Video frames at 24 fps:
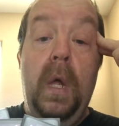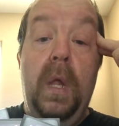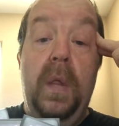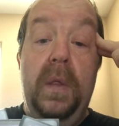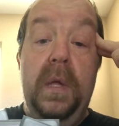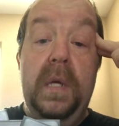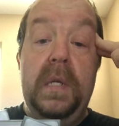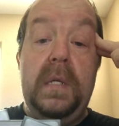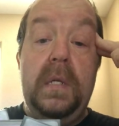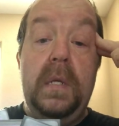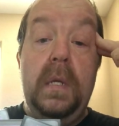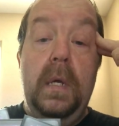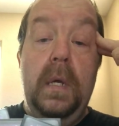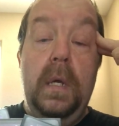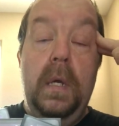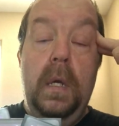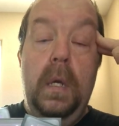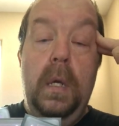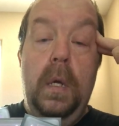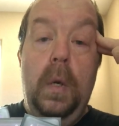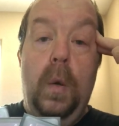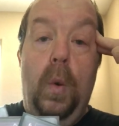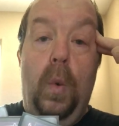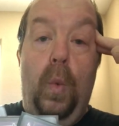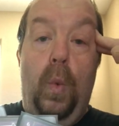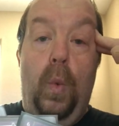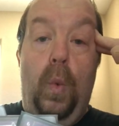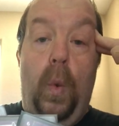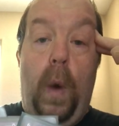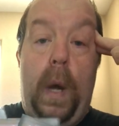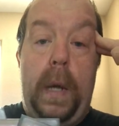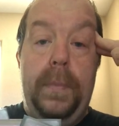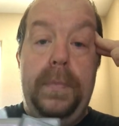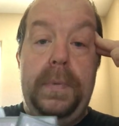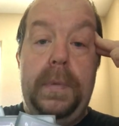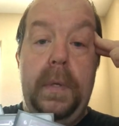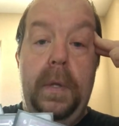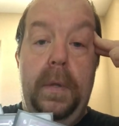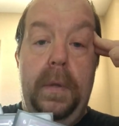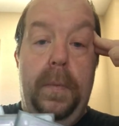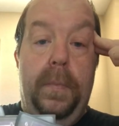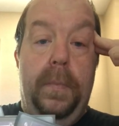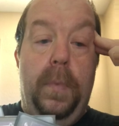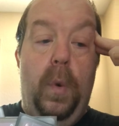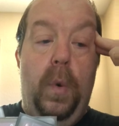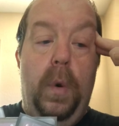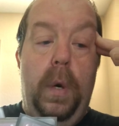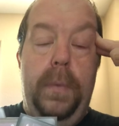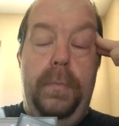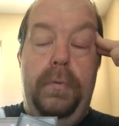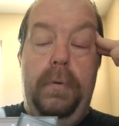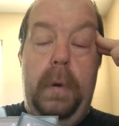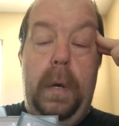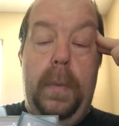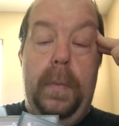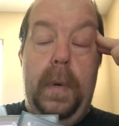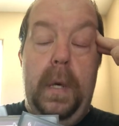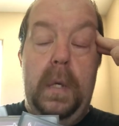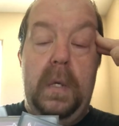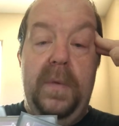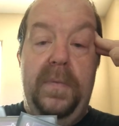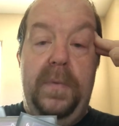This wipes the board pretty much.